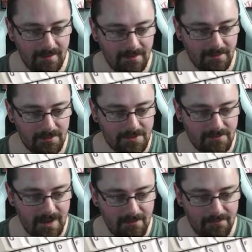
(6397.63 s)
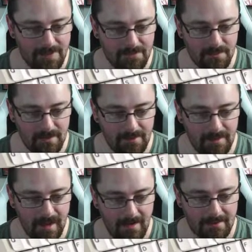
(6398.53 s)
Looks great. Fits with
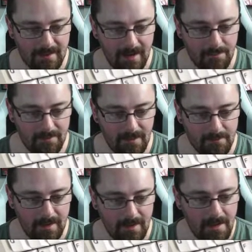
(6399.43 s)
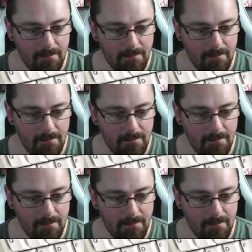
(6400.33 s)
ANCAPs like me.